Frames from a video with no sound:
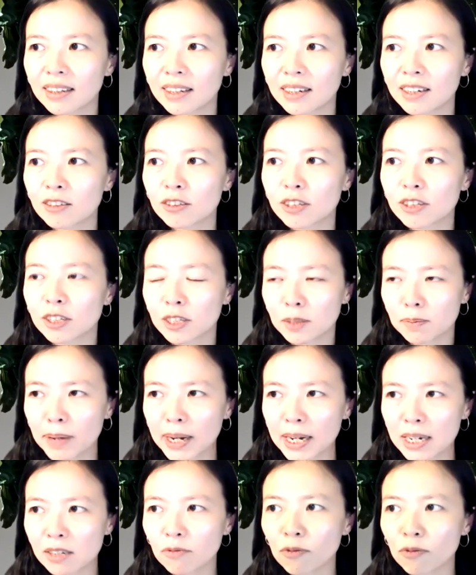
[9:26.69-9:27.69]
there's a
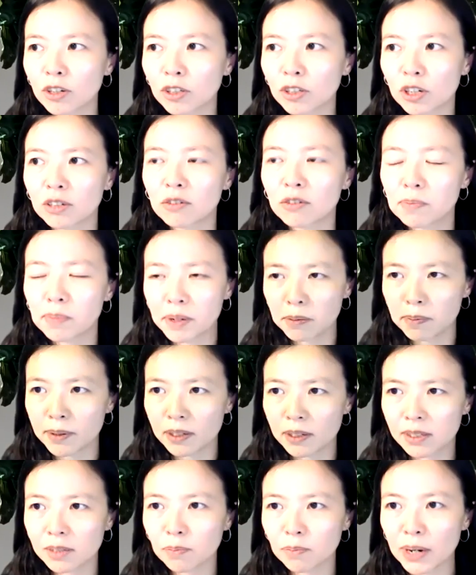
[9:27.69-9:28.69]
space for general
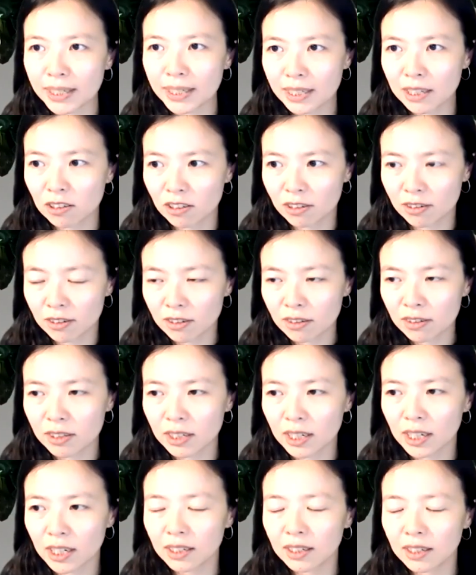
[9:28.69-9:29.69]
purpose processors
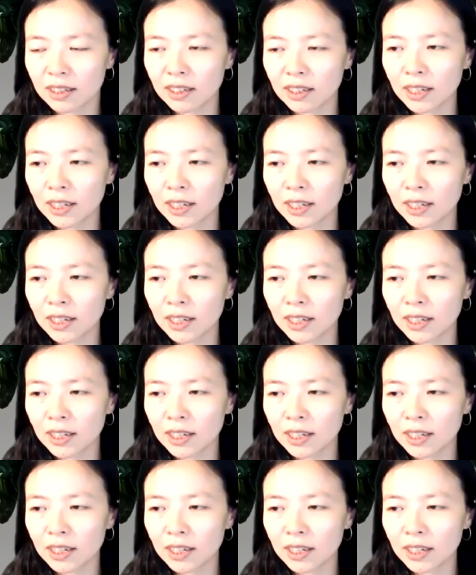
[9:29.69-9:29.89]
in